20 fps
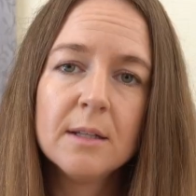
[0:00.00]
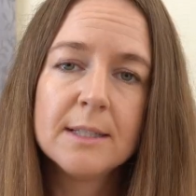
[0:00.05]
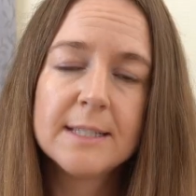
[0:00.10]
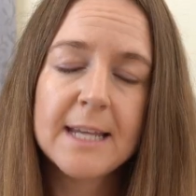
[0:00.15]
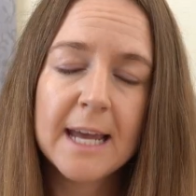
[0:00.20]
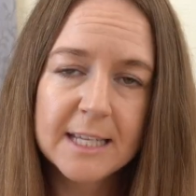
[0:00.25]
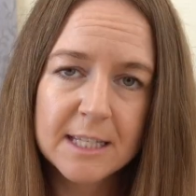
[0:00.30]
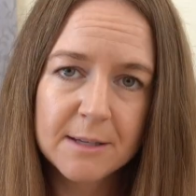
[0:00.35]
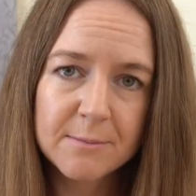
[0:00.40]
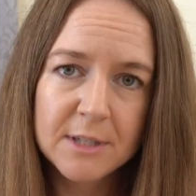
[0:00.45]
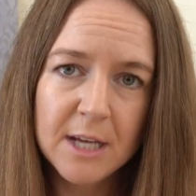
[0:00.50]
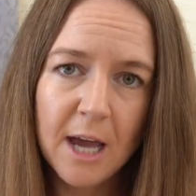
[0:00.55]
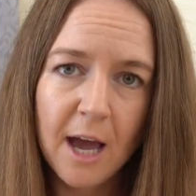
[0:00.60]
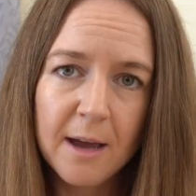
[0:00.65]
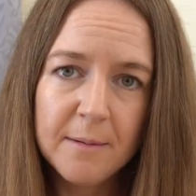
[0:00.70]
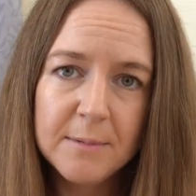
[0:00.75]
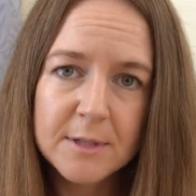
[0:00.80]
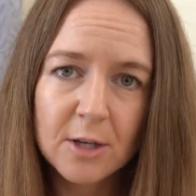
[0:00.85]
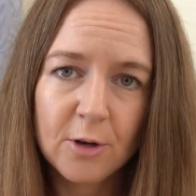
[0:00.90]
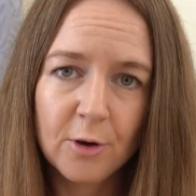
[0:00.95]
Take some
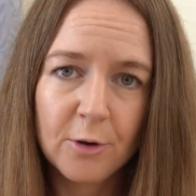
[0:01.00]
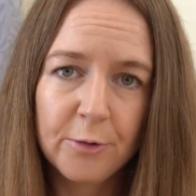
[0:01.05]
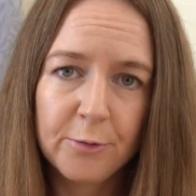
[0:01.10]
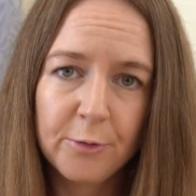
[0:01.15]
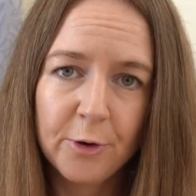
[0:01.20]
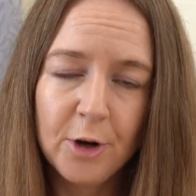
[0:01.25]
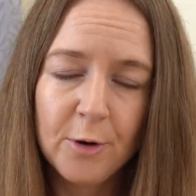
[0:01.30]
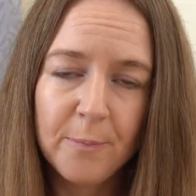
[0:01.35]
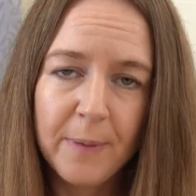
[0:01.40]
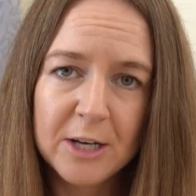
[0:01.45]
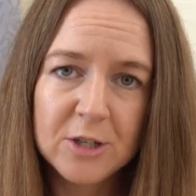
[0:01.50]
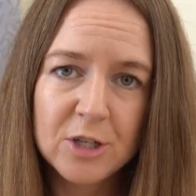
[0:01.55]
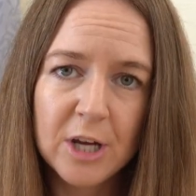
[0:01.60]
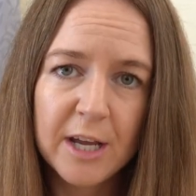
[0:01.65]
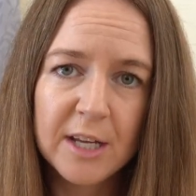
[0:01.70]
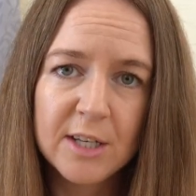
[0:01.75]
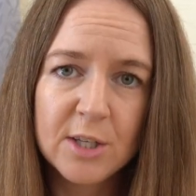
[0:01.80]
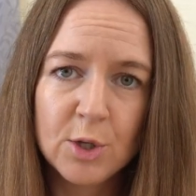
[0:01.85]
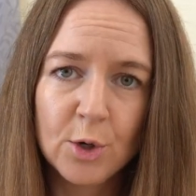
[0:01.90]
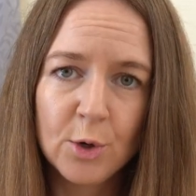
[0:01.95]
time to go through your budget
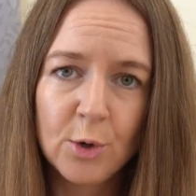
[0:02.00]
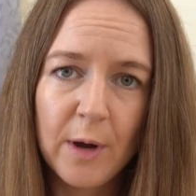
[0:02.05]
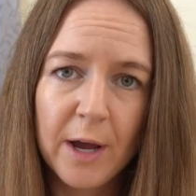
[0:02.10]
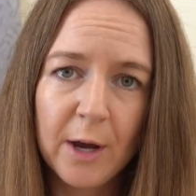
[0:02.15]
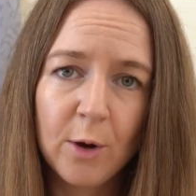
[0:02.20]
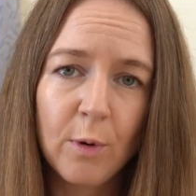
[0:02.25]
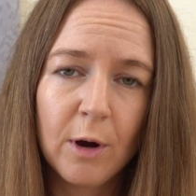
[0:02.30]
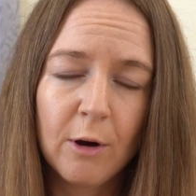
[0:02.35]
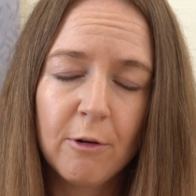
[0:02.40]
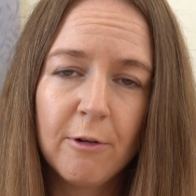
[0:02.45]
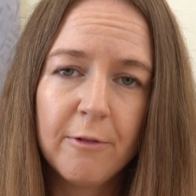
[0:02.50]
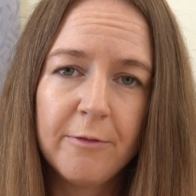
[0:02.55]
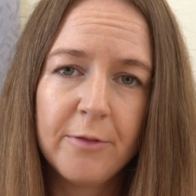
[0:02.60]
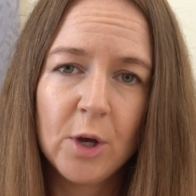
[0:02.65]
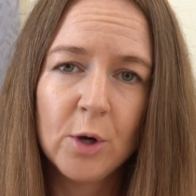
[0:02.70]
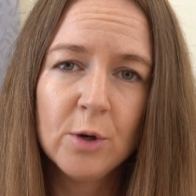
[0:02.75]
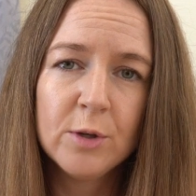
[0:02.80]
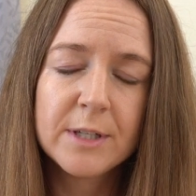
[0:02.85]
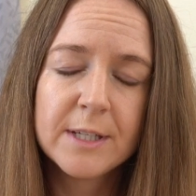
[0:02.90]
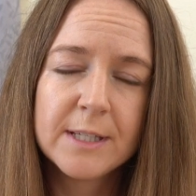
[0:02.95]
and do a quick
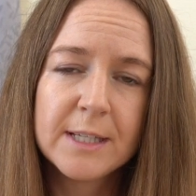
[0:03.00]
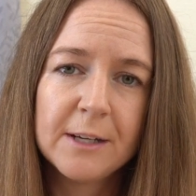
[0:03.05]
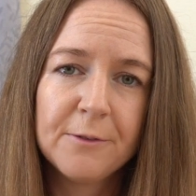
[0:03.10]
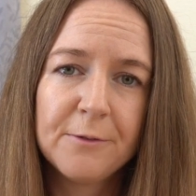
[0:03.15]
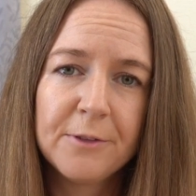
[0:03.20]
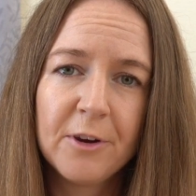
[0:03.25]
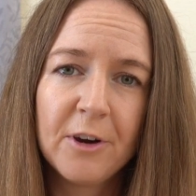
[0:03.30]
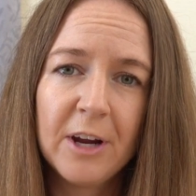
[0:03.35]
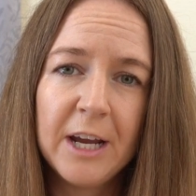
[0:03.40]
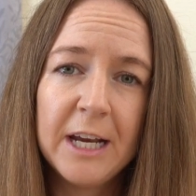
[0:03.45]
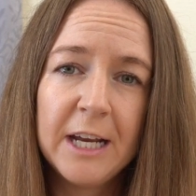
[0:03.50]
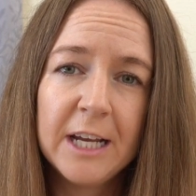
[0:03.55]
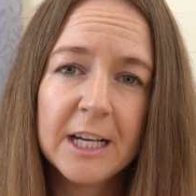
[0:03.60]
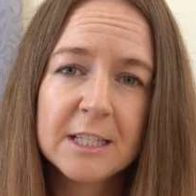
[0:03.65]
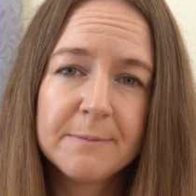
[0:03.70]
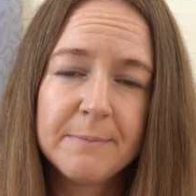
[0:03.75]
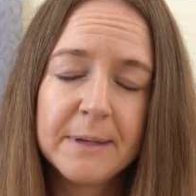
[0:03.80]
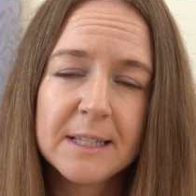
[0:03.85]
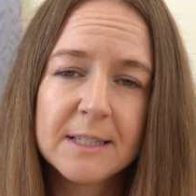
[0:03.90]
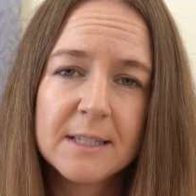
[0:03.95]
review to see if there are any
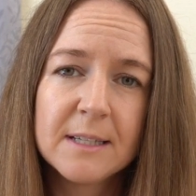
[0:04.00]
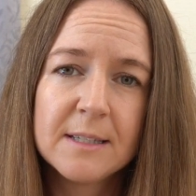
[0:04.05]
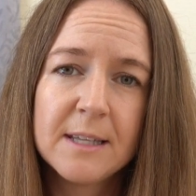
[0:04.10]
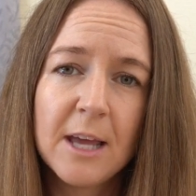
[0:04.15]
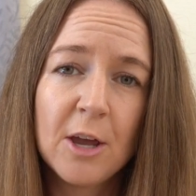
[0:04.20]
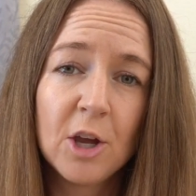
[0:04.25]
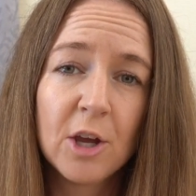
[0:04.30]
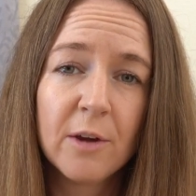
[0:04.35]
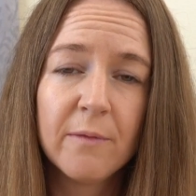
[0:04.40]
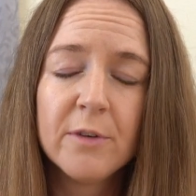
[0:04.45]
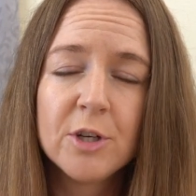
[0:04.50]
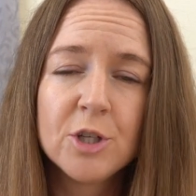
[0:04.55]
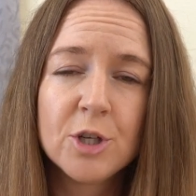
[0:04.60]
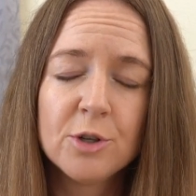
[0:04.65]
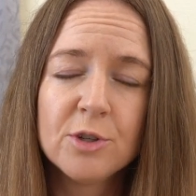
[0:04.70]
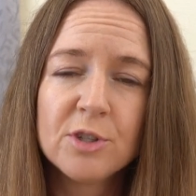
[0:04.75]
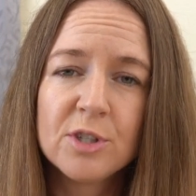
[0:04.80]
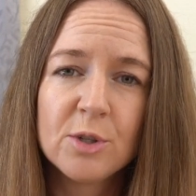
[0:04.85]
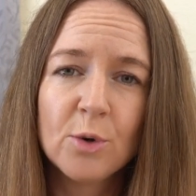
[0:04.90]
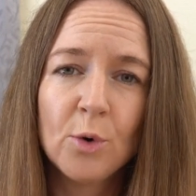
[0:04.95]
expenses that you can
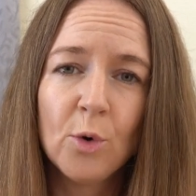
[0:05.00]
reduce